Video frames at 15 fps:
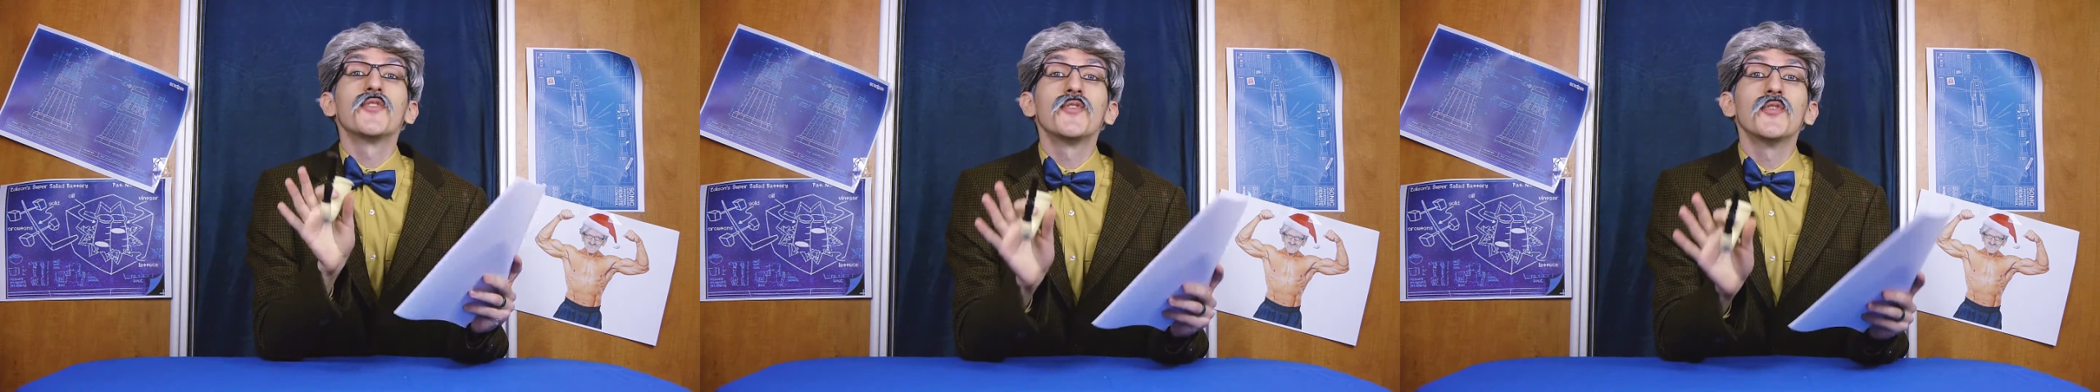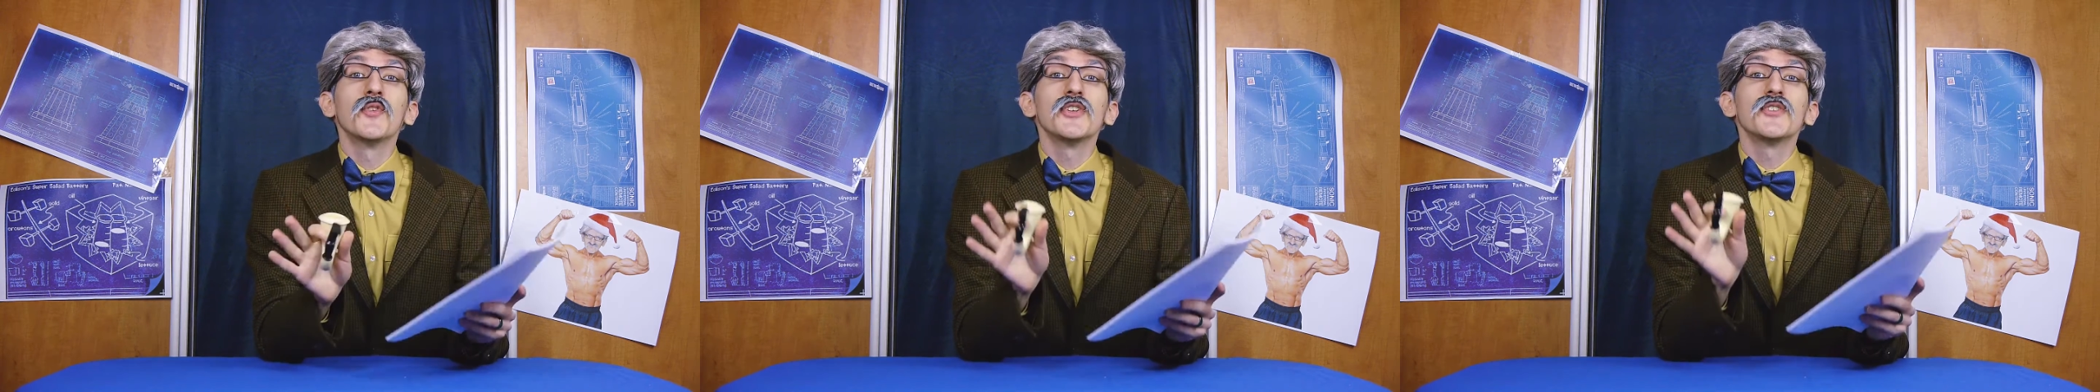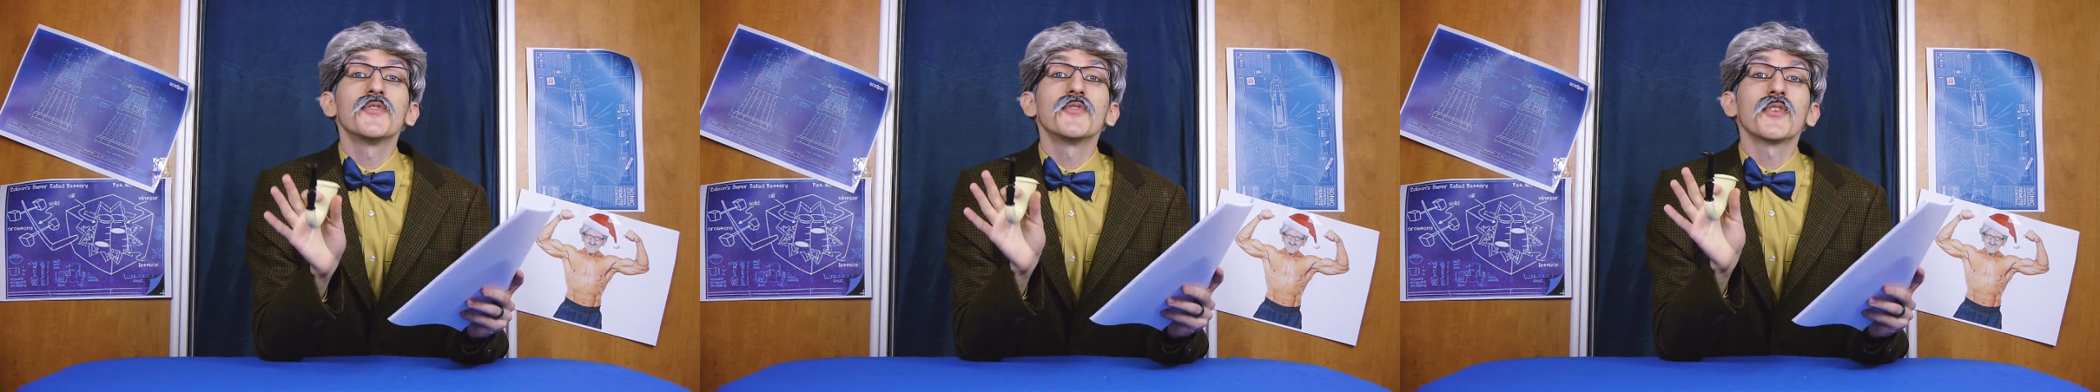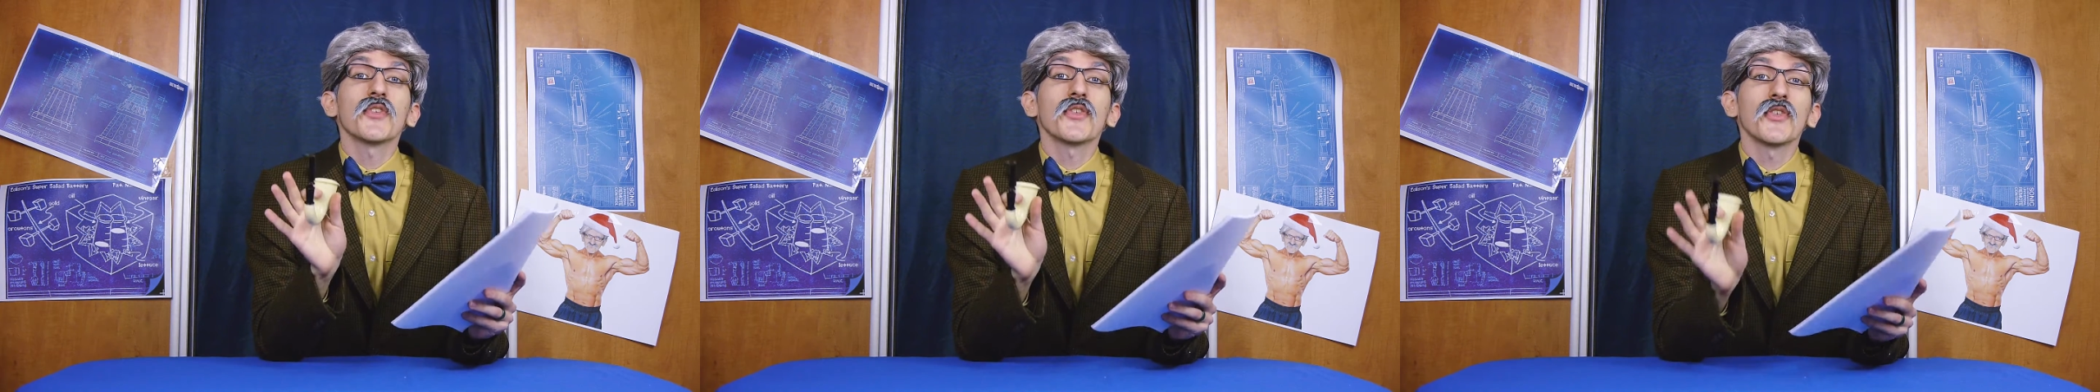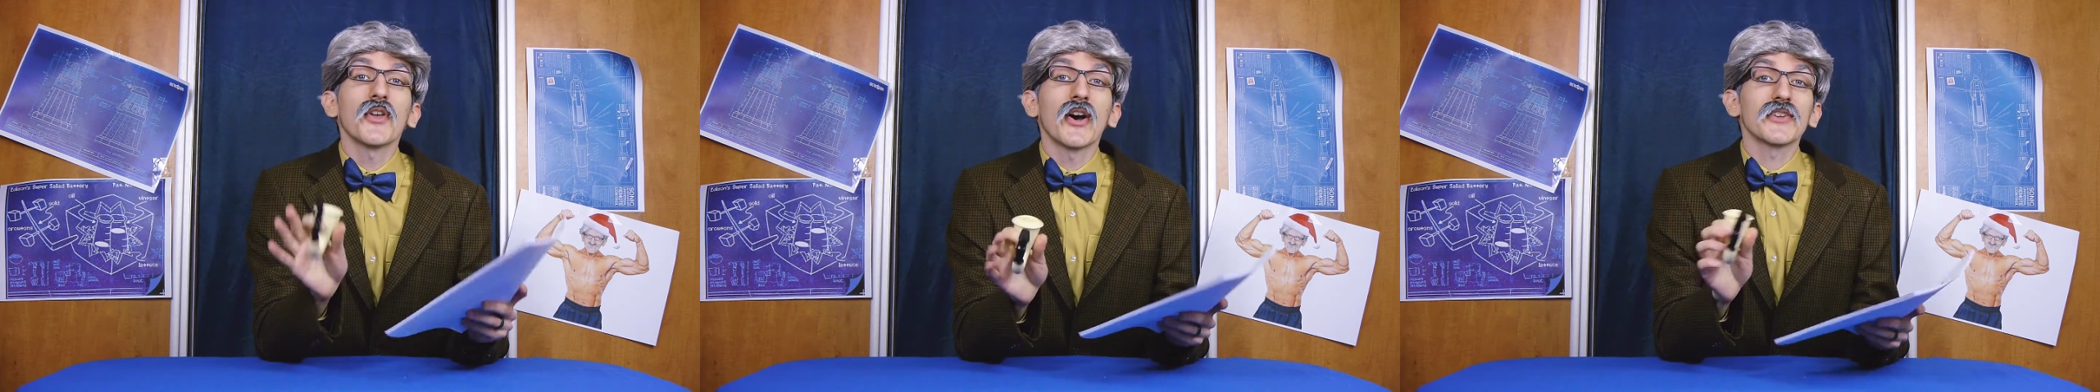food for
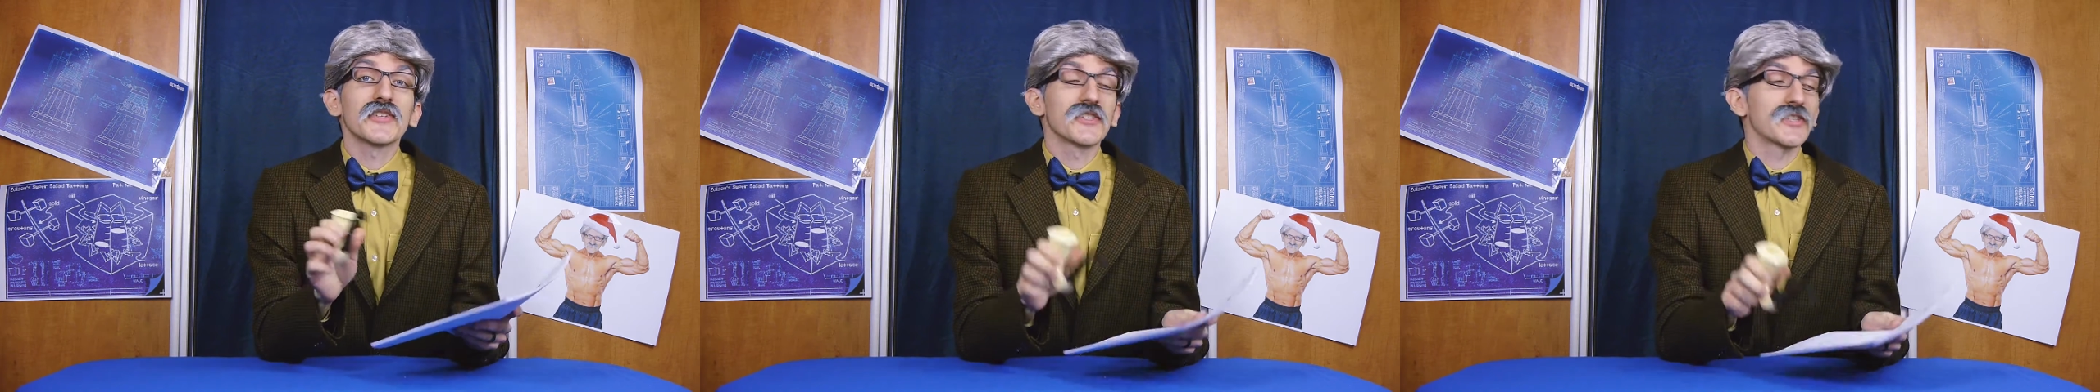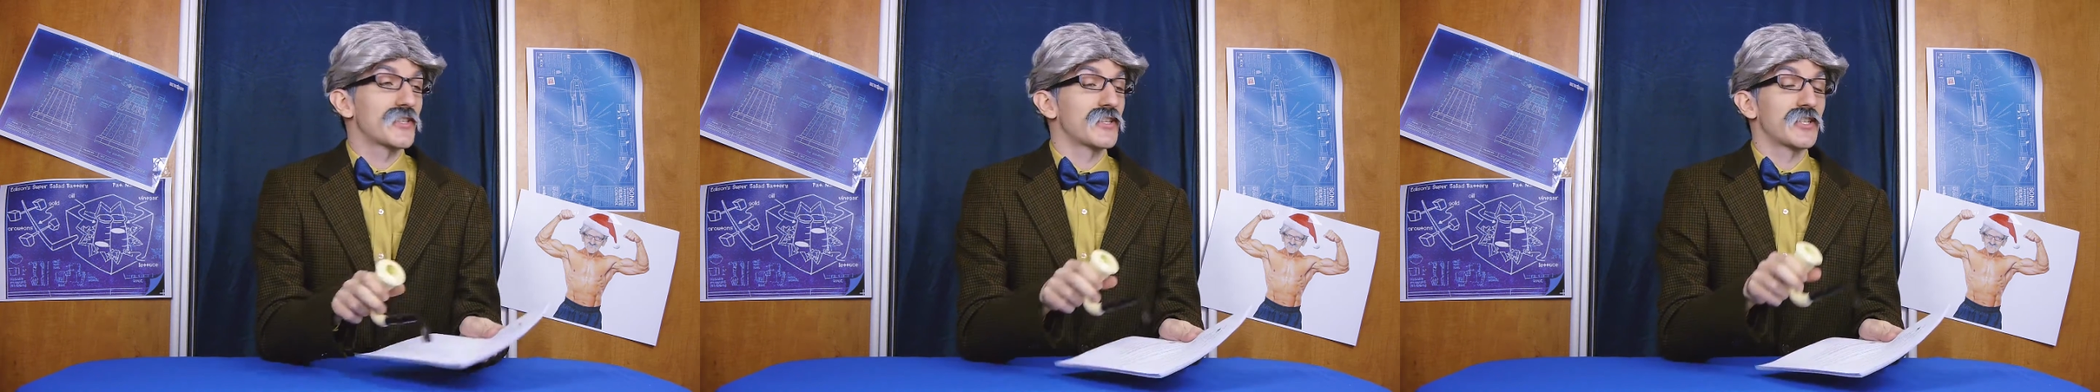thought.